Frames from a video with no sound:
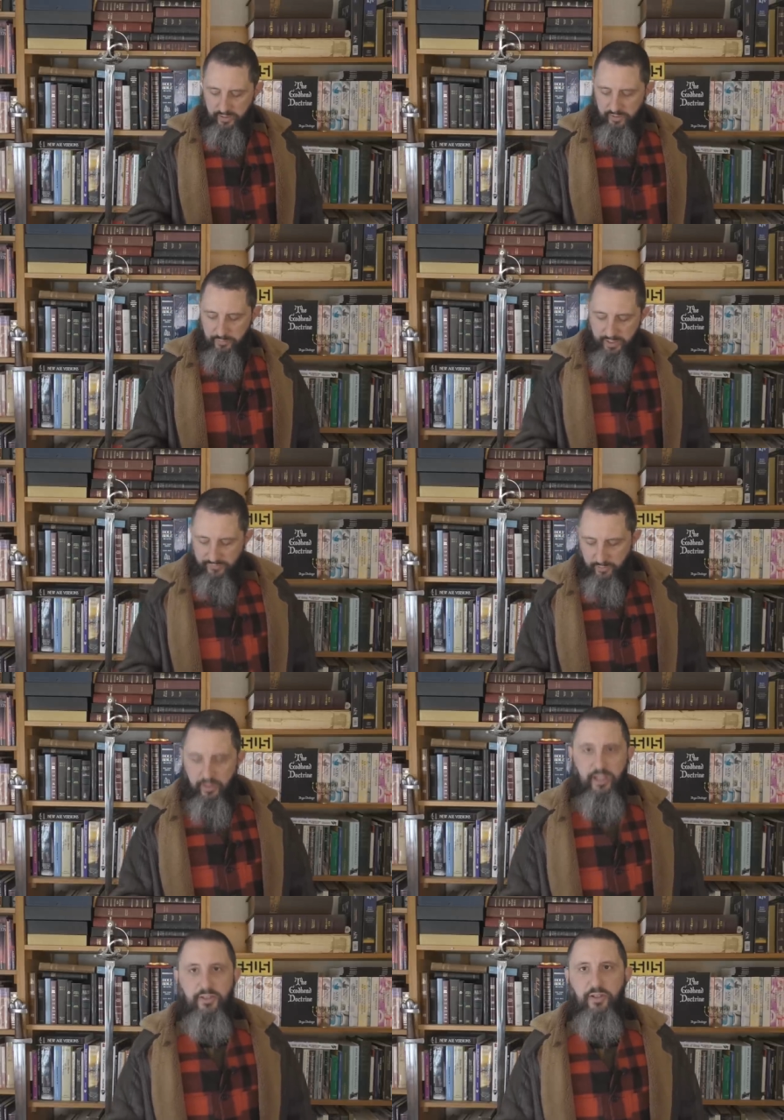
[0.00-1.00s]

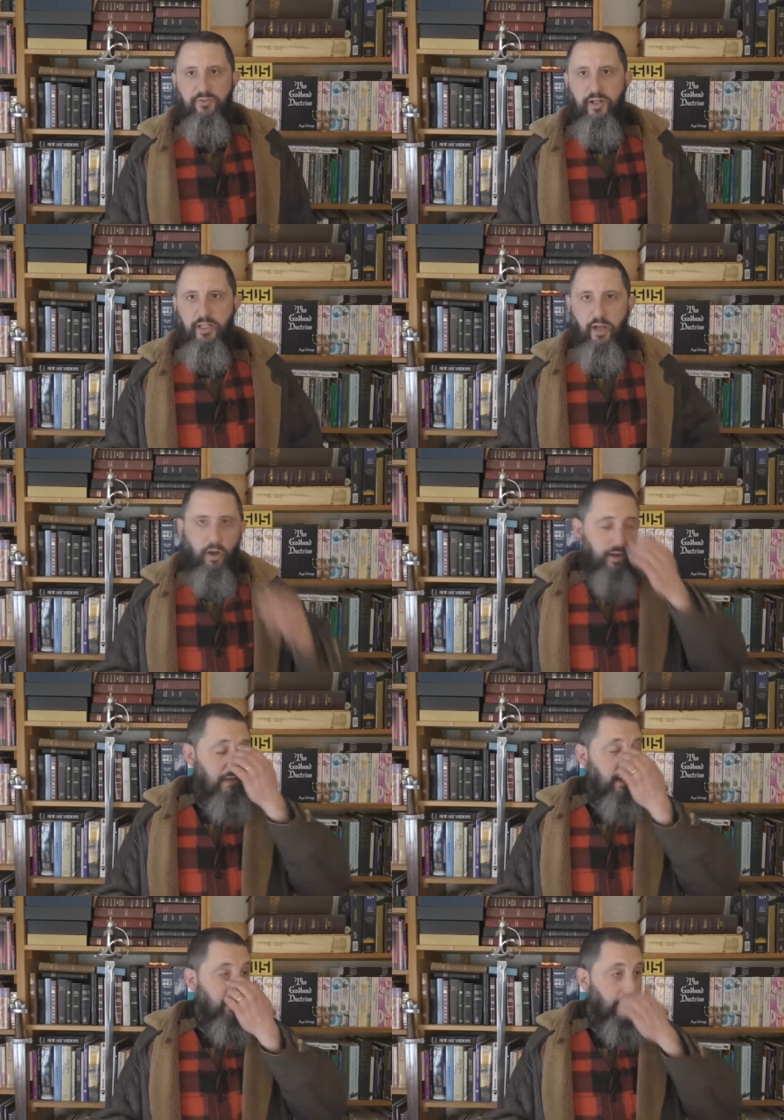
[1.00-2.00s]
Despiteful. It's so funny. Oh, I'm
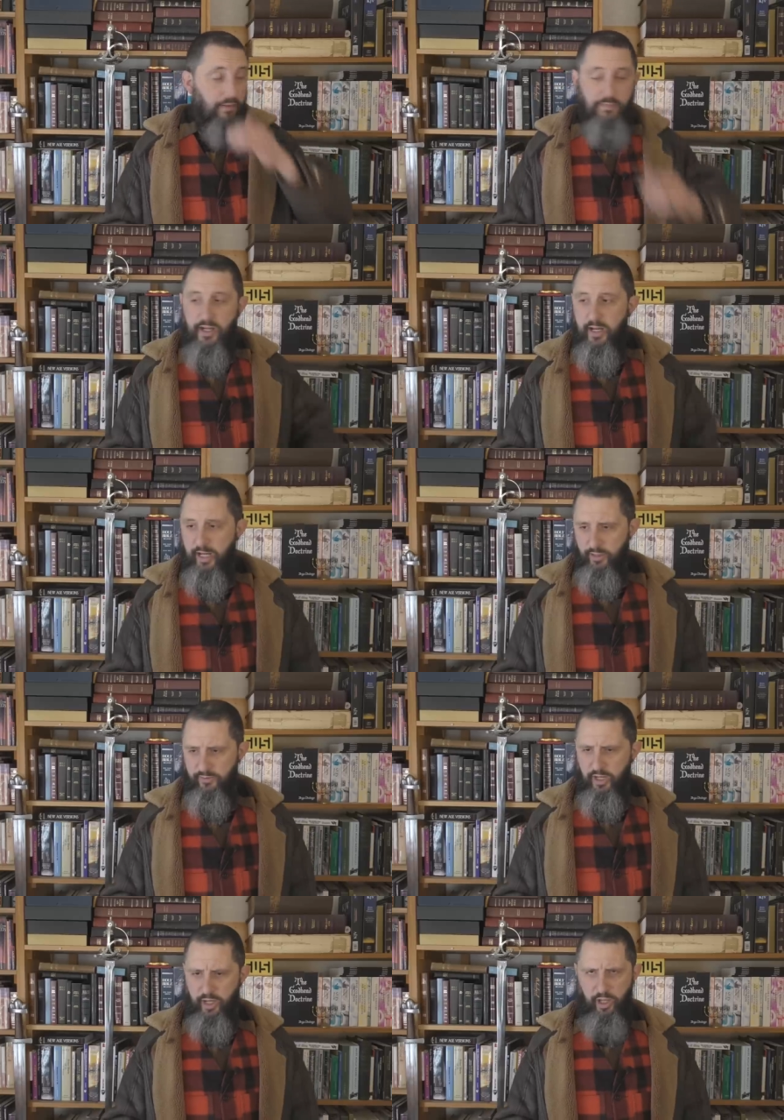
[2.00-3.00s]
not. A, I'm not a hater
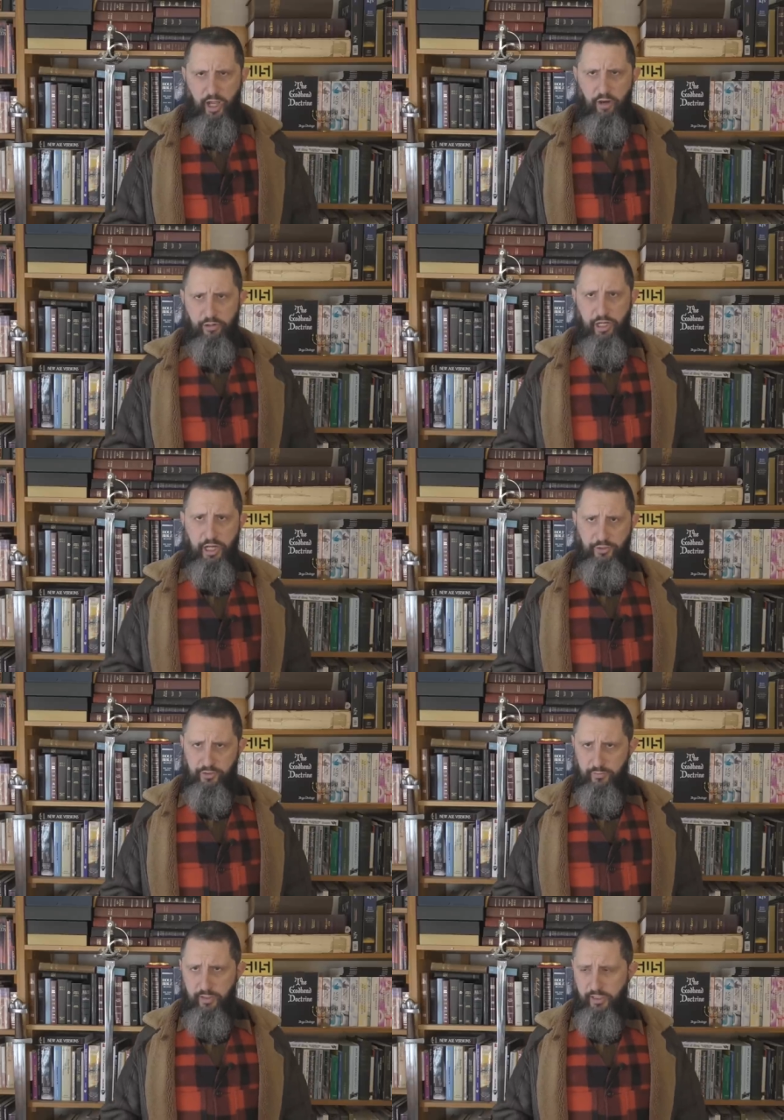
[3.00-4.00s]
of God. How could I hate
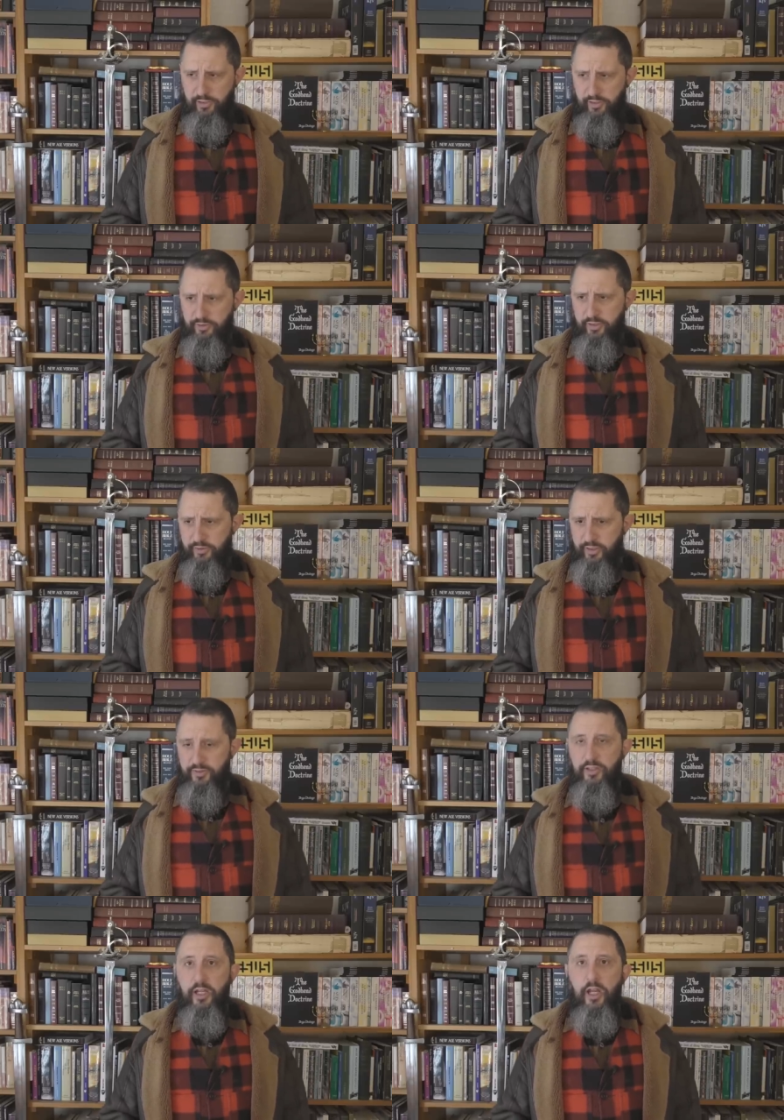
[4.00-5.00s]
somebody that doesn't
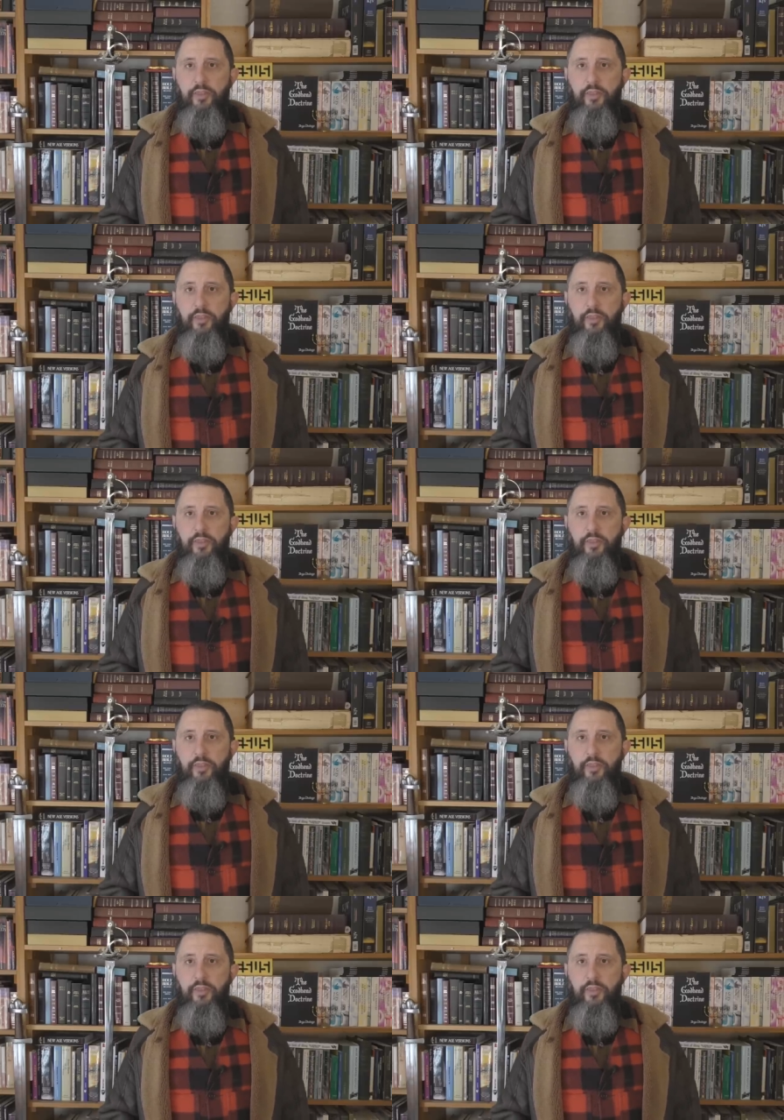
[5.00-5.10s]
exist?